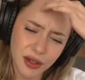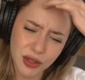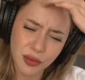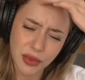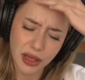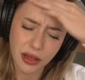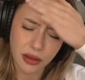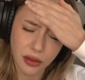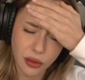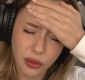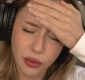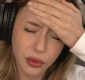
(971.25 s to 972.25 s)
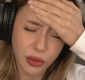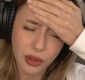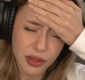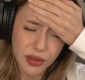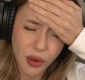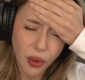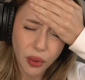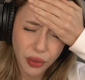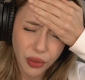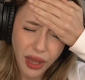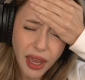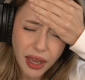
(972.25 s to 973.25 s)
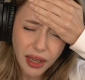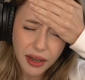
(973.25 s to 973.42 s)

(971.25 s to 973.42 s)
to me through this whole thing,